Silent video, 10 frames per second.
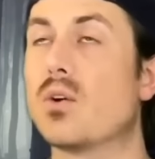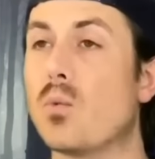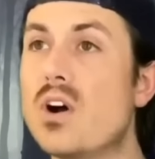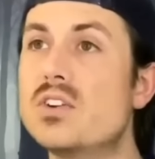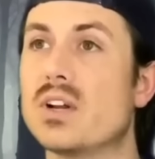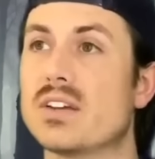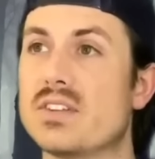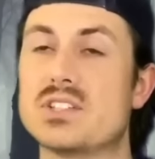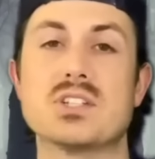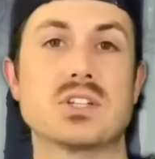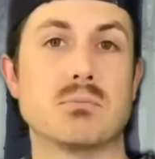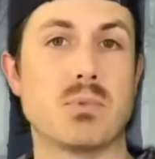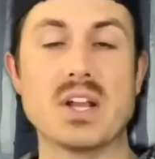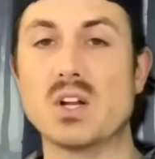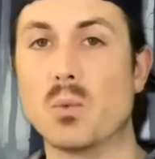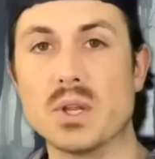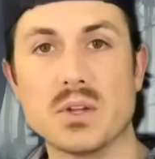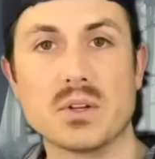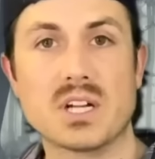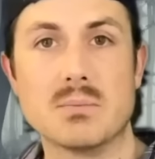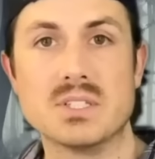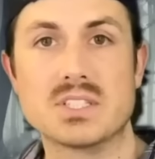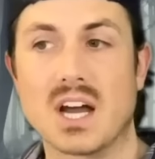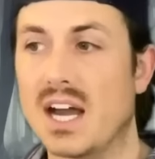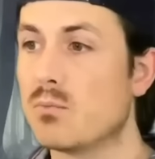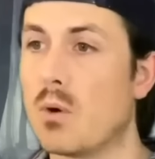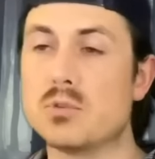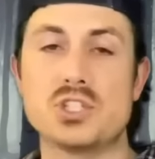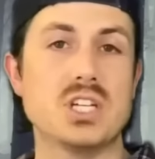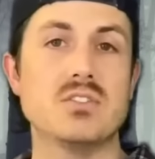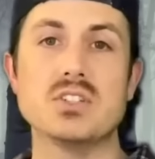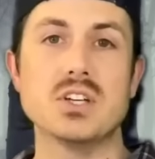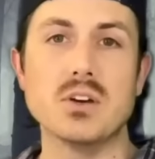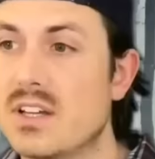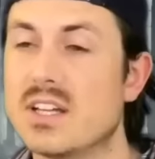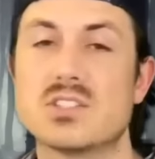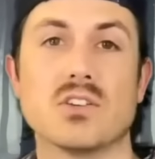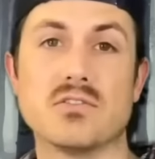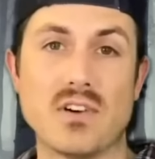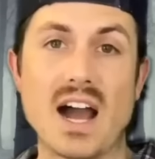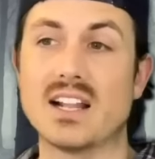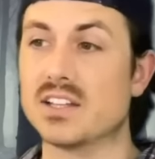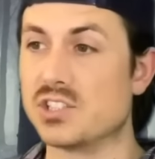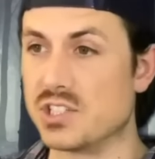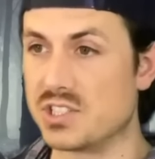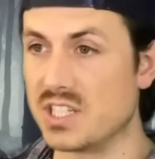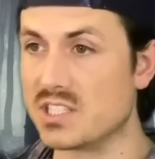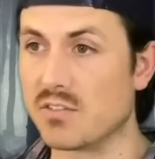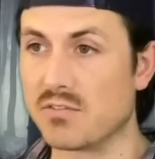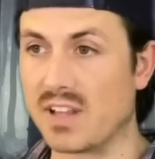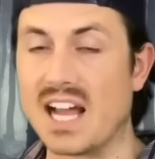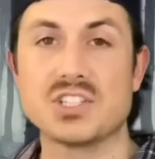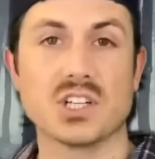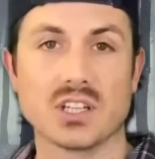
wondering if this thing's gonna break a window to come inside, what would she even do? And so finally, she sees the flashing